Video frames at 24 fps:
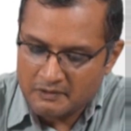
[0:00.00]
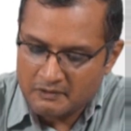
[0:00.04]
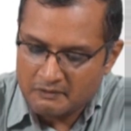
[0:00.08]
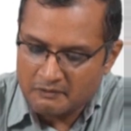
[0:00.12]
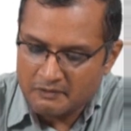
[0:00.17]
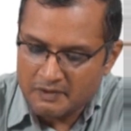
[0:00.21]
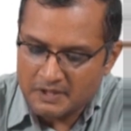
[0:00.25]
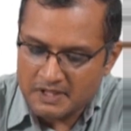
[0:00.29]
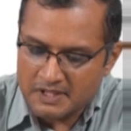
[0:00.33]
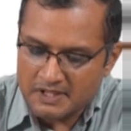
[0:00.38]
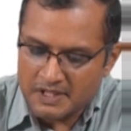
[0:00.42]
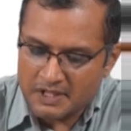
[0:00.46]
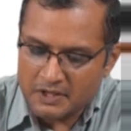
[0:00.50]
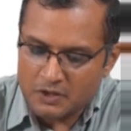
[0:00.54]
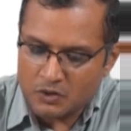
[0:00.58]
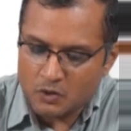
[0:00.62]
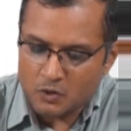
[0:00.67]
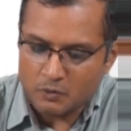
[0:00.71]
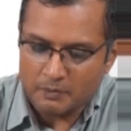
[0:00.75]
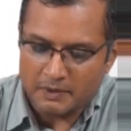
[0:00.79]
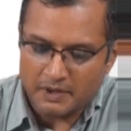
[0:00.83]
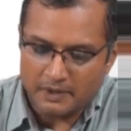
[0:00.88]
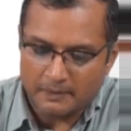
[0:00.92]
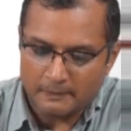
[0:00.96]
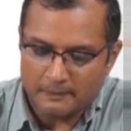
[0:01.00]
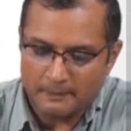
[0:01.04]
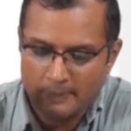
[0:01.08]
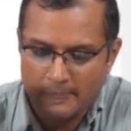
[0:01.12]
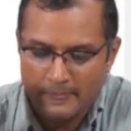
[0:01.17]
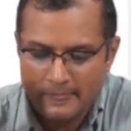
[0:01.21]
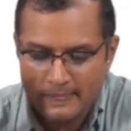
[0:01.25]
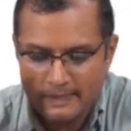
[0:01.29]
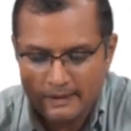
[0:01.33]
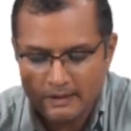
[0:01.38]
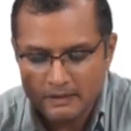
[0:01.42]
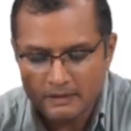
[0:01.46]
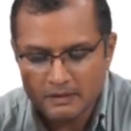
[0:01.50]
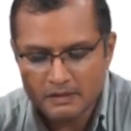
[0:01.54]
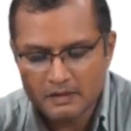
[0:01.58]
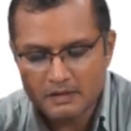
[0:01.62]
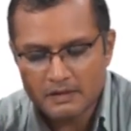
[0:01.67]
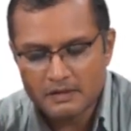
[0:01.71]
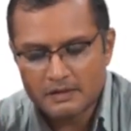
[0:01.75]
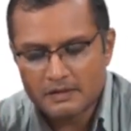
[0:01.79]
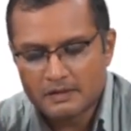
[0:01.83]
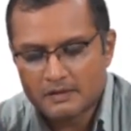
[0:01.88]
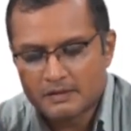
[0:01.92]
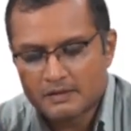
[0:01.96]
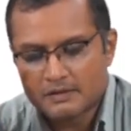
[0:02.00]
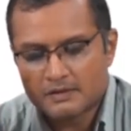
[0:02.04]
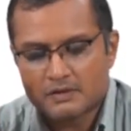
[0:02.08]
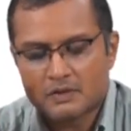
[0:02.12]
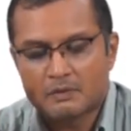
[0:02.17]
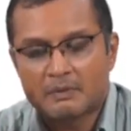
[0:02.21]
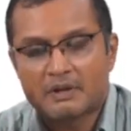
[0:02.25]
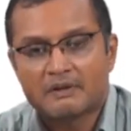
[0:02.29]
which is entropy. So,